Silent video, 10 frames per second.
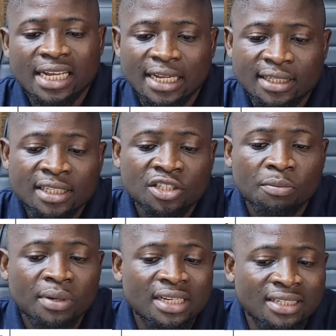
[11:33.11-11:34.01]
18th
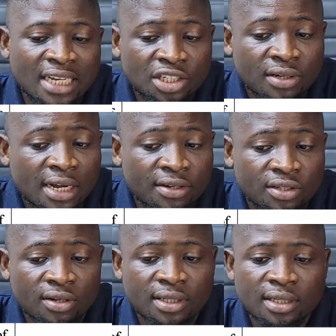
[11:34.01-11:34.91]
topic is national
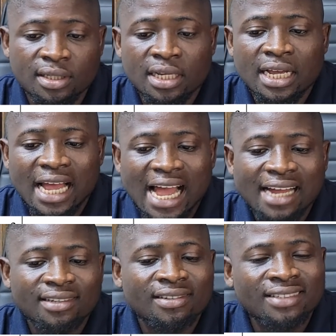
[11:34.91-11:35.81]
resources
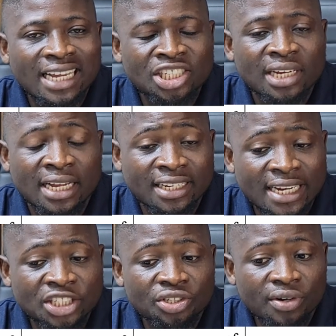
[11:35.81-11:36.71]
and the, and the
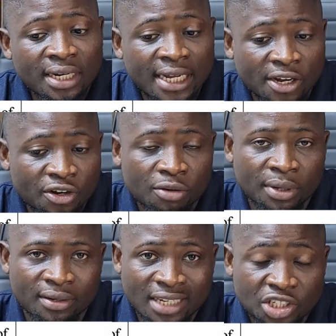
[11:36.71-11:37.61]
Nigerian
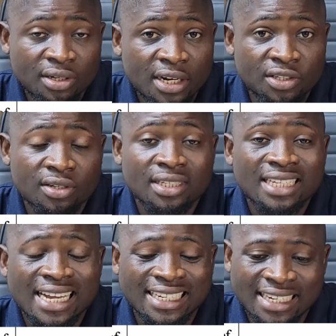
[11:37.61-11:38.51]
economy, national resources
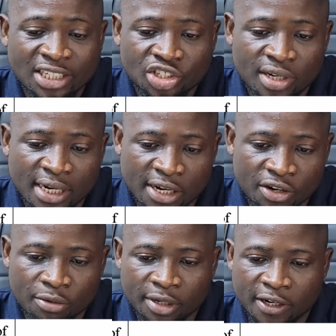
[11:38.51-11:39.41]
and the Nigerian
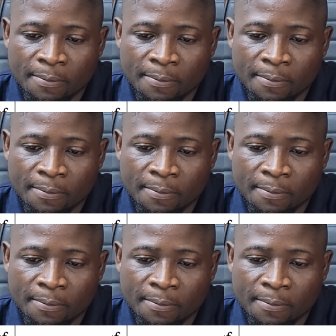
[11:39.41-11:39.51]
economy.